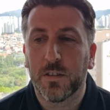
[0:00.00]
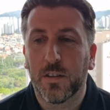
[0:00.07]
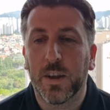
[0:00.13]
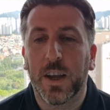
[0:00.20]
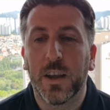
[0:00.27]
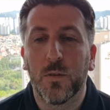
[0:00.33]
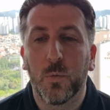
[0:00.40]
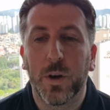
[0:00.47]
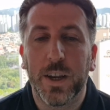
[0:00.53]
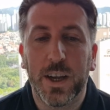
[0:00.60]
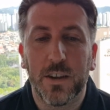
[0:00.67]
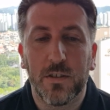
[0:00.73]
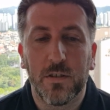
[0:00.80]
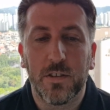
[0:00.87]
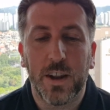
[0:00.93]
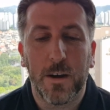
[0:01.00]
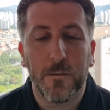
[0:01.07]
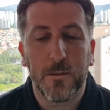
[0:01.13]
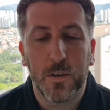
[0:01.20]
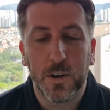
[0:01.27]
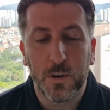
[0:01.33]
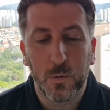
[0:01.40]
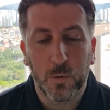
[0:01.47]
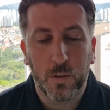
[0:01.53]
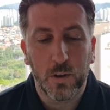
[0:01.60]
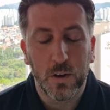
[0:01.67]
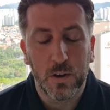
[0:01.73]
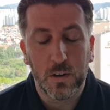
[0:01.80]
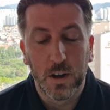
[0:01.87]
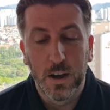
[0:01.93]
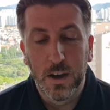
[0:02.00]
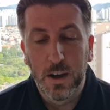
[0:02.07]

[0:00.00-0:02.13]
I think is when he gets into that final third,